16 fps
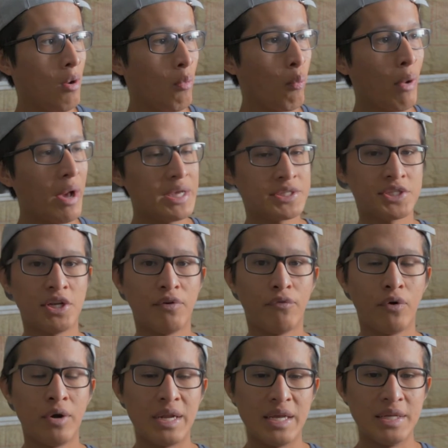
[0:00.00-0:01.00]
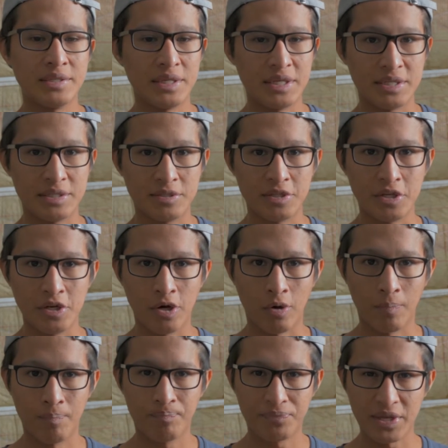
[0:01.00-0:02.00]
what a server is, you
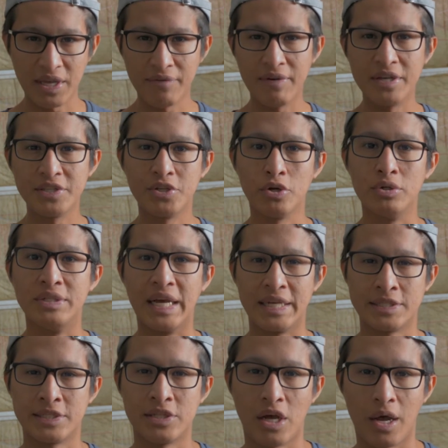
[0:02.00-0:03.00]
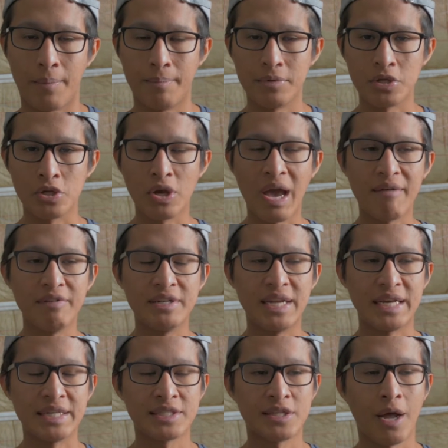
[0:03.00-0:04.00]
know, think of it as your desktop. You have a
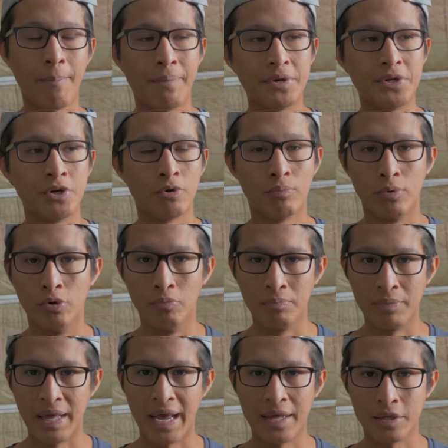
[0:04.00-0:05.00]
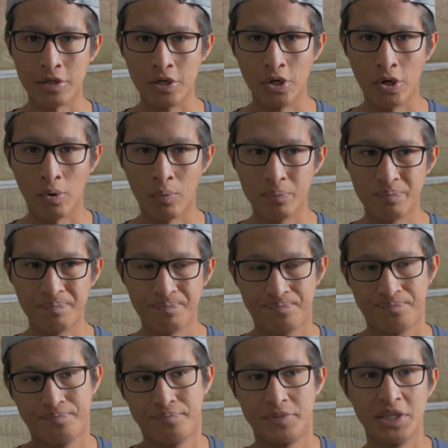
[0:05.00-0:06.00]
desktop in your room that, you know,
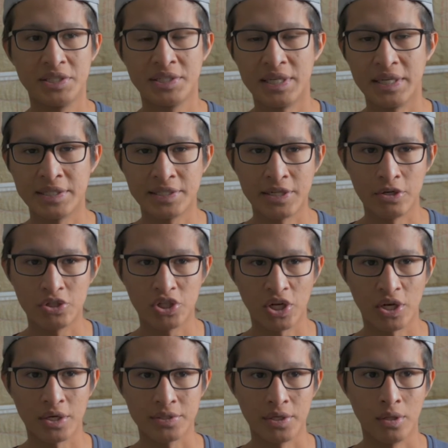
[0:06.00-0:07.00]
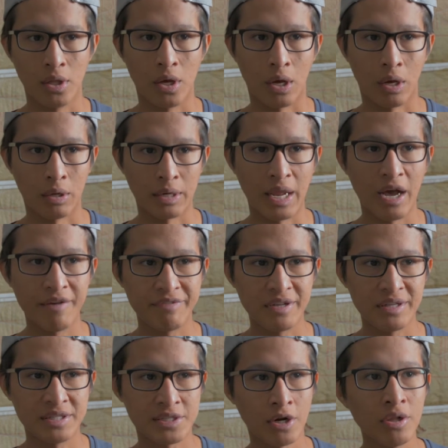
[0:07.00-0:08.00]
just sits there, chugs along. Now, if
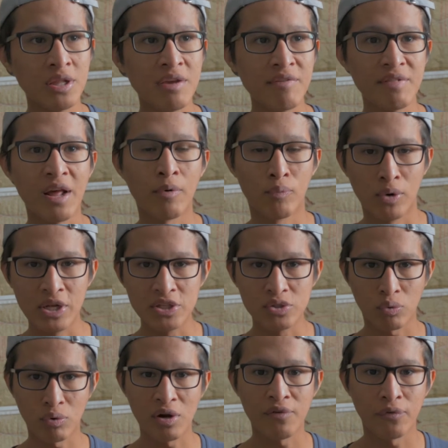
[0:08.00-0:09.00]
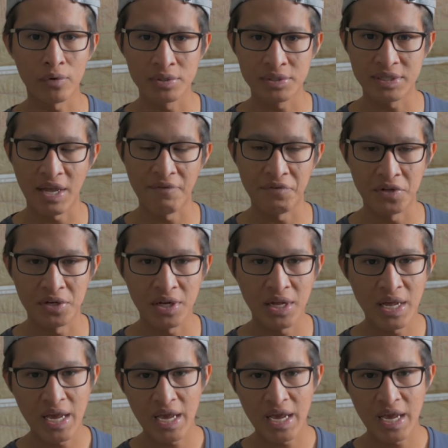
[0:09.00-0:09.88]
you start leaving that running 24/7,